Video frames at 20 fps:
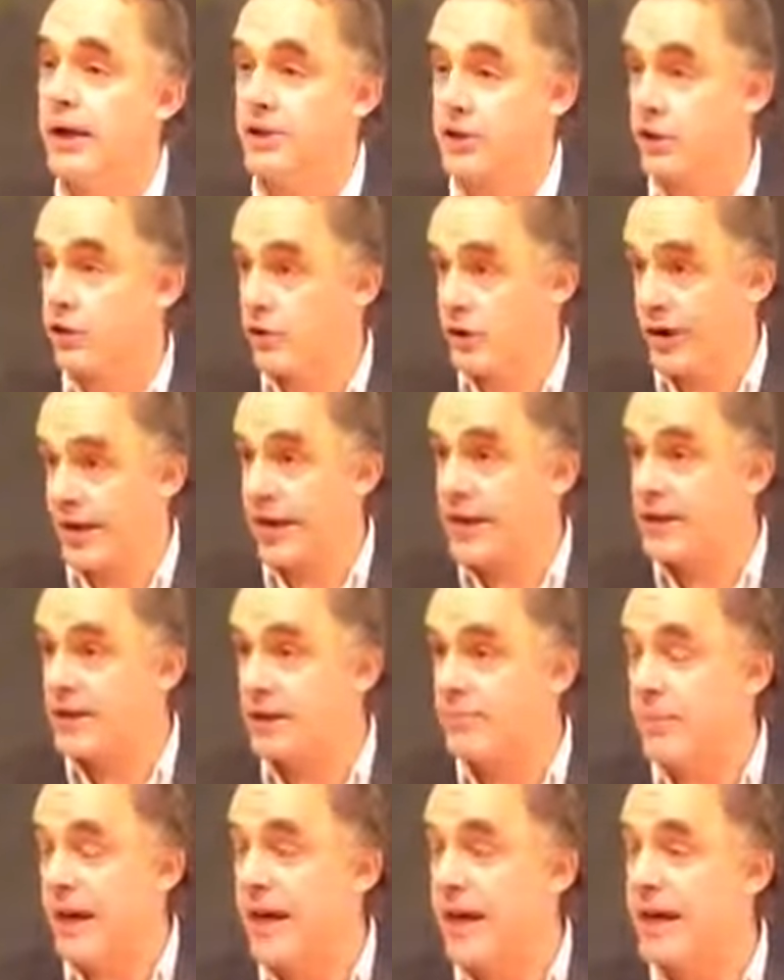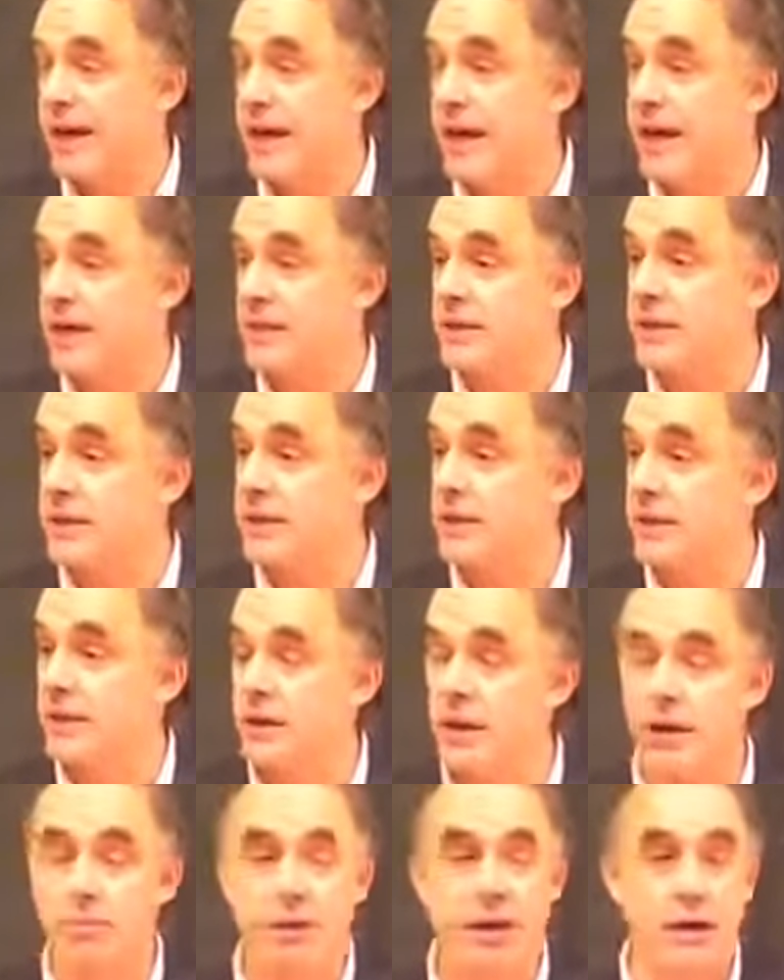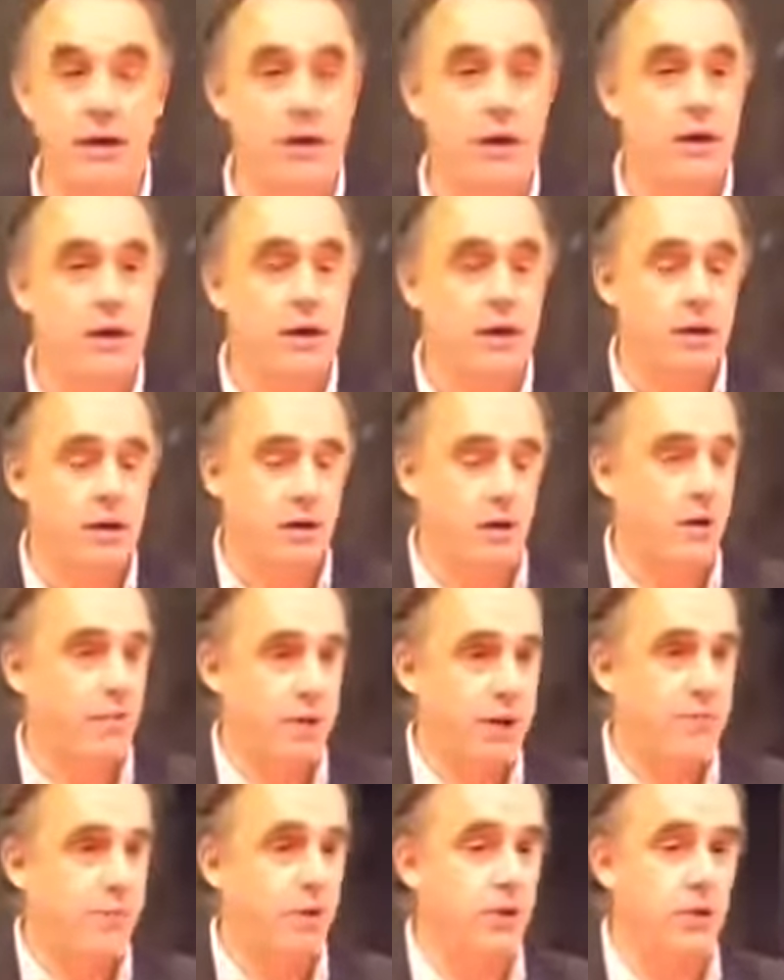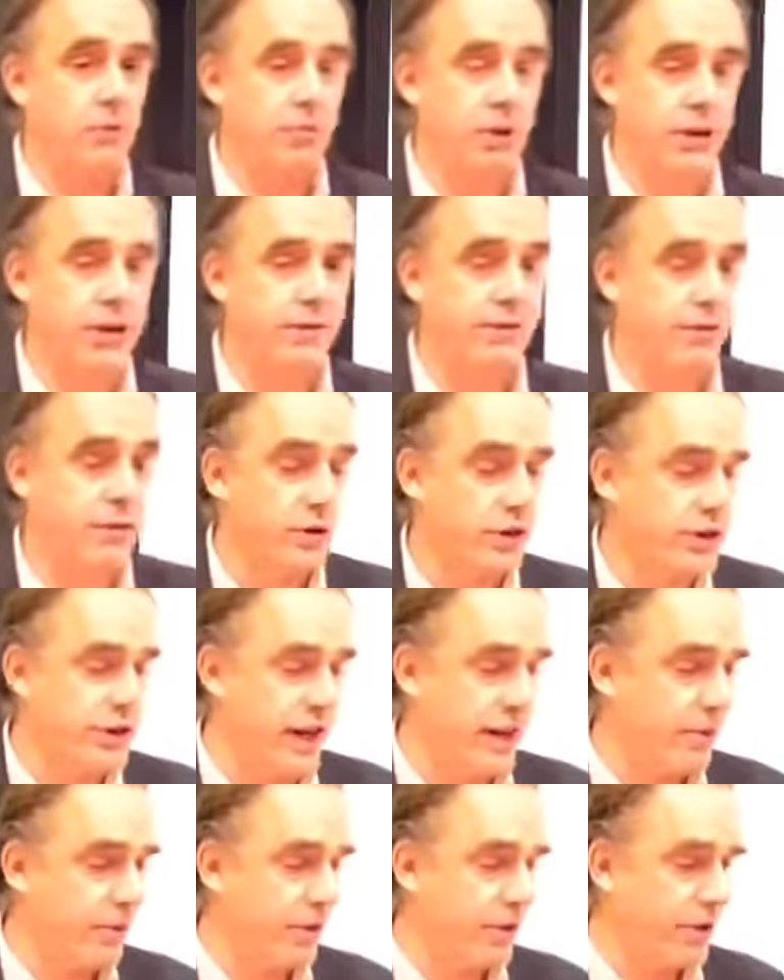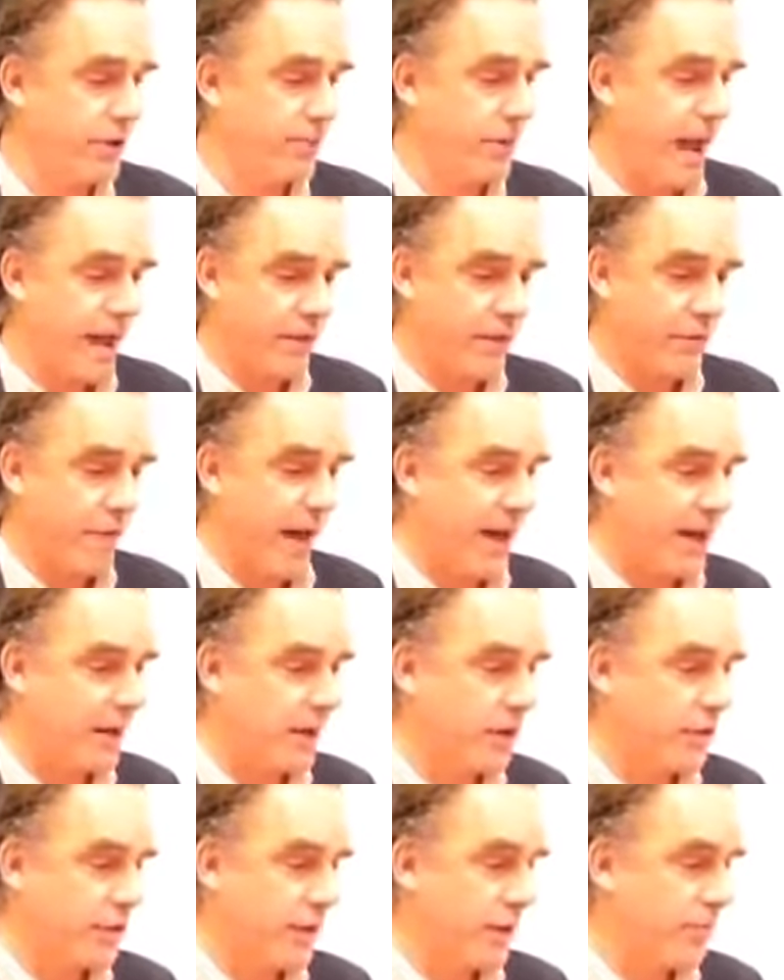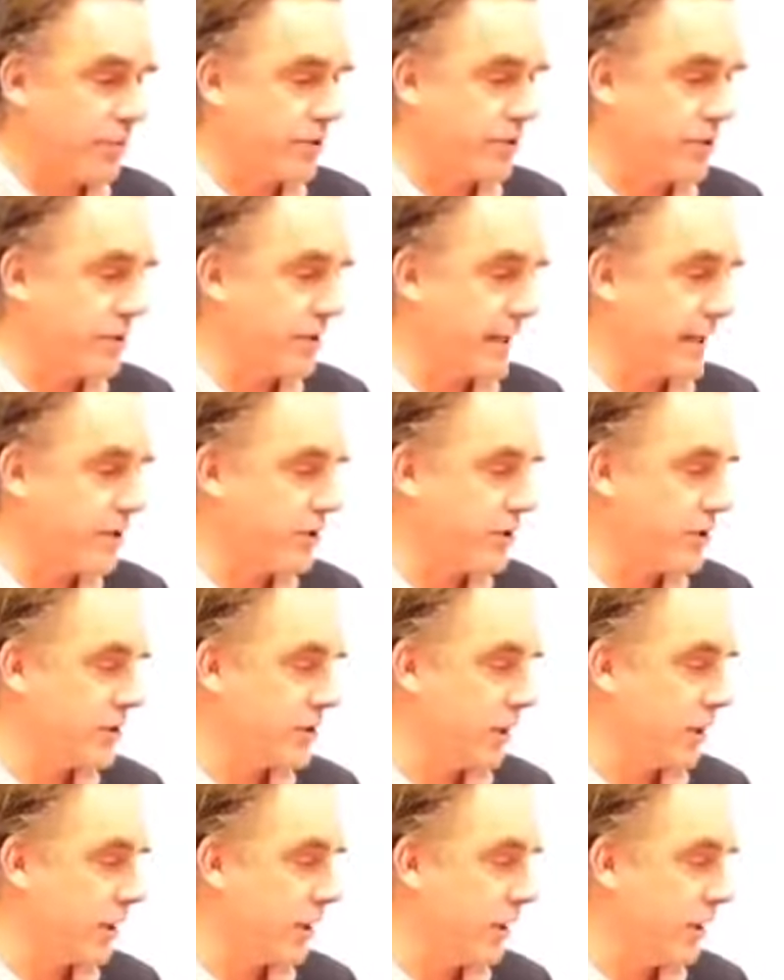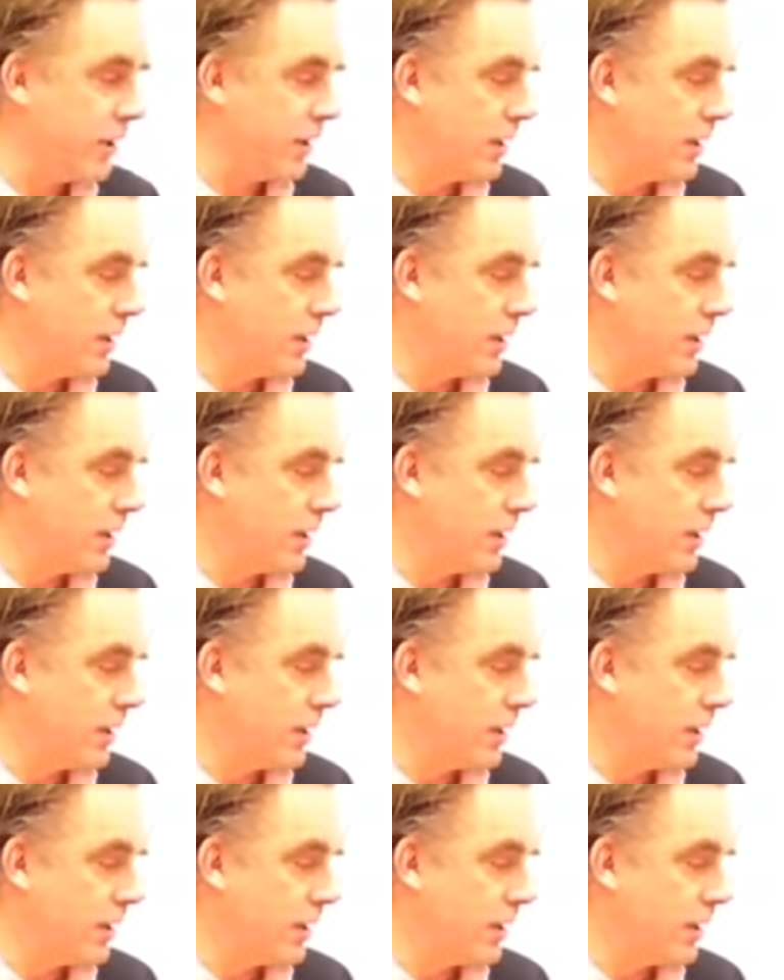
It certainly is in many cases. I mean, there are people who believe, for example, that mathematical representations are,